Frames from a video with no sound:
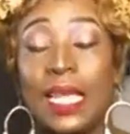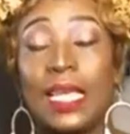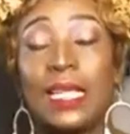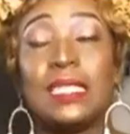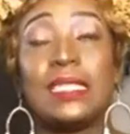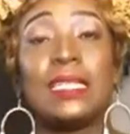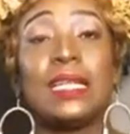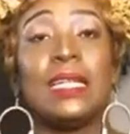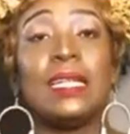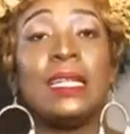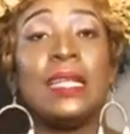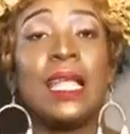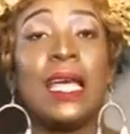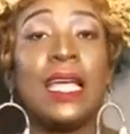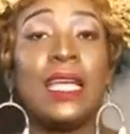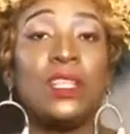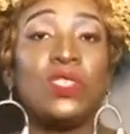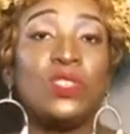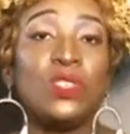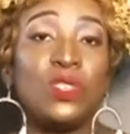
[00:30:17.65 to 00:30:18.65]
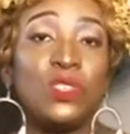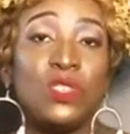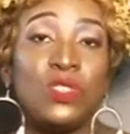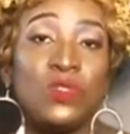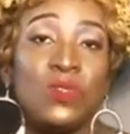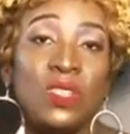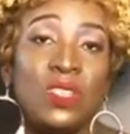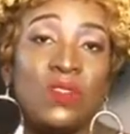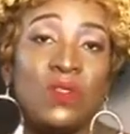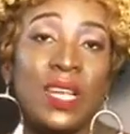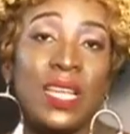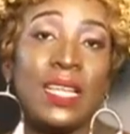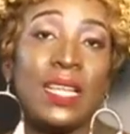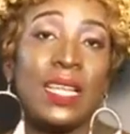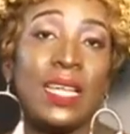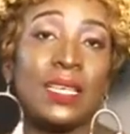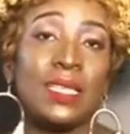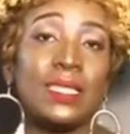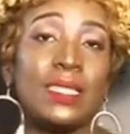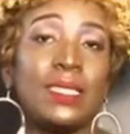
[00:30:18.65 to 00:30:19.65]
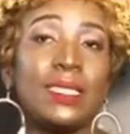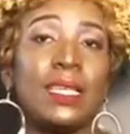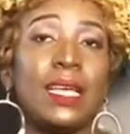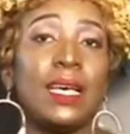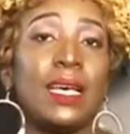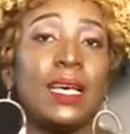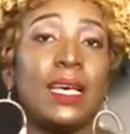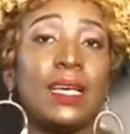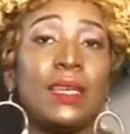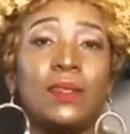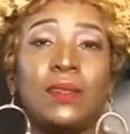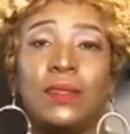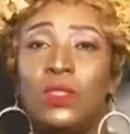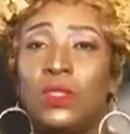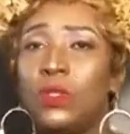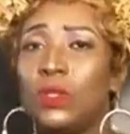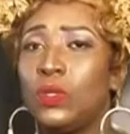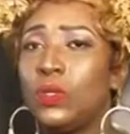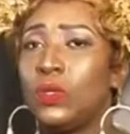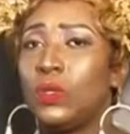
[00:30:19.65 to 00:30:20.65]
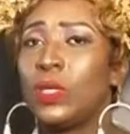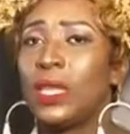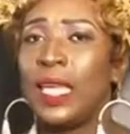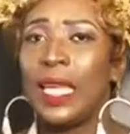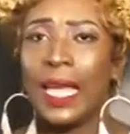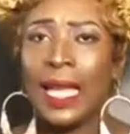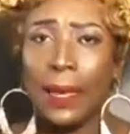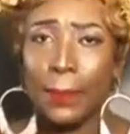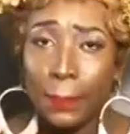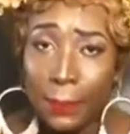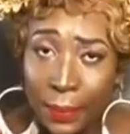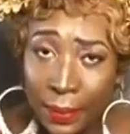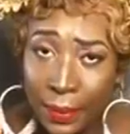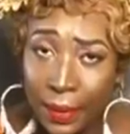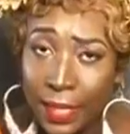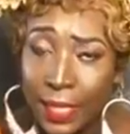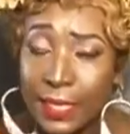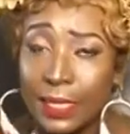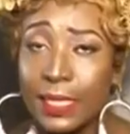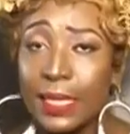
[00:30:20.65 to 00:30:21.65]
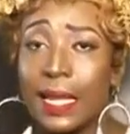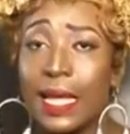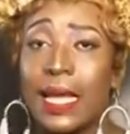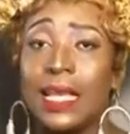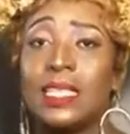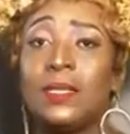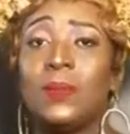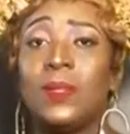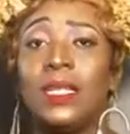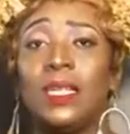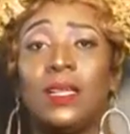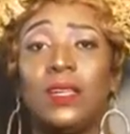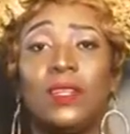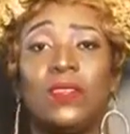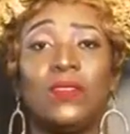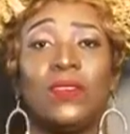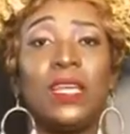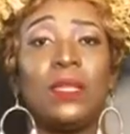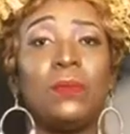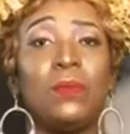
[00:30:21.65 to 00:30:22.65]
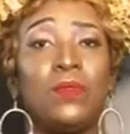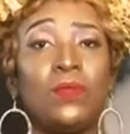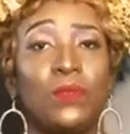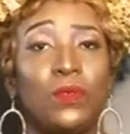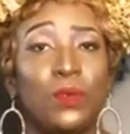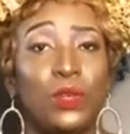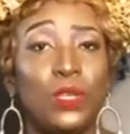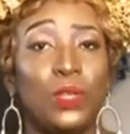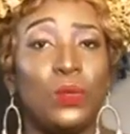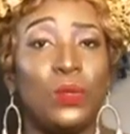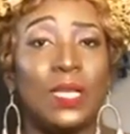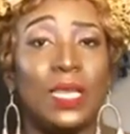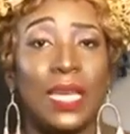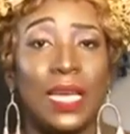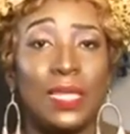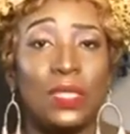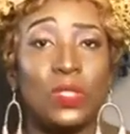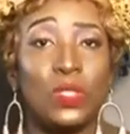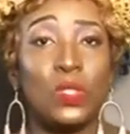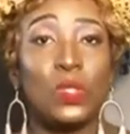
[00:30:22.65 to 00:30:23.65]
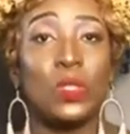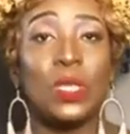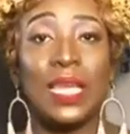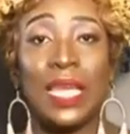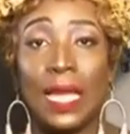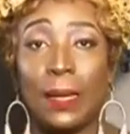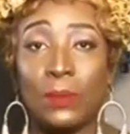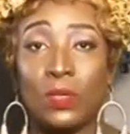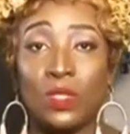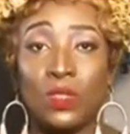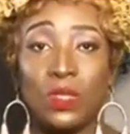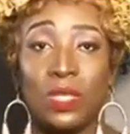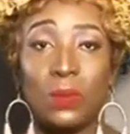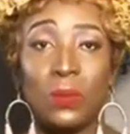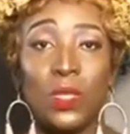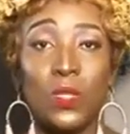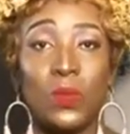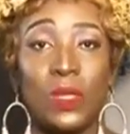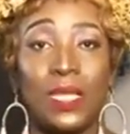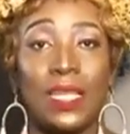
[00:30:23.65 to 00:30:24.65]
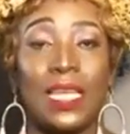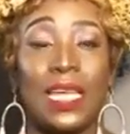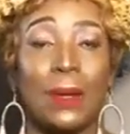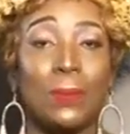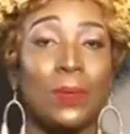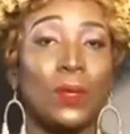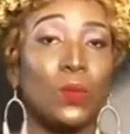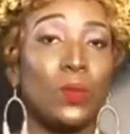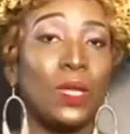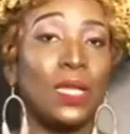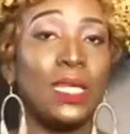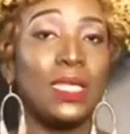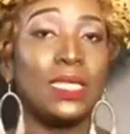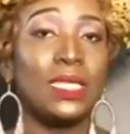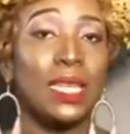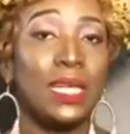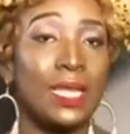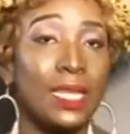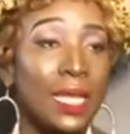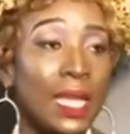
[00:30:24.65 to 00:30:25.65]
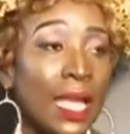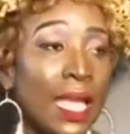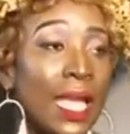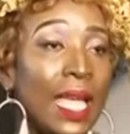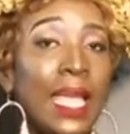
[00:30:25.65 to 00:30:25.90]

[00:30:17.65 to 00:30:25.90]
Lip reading: It's at 9 Church Street, right next to Camp. It's the last building on the right before you get to Camp Street, between Camp and Wellington.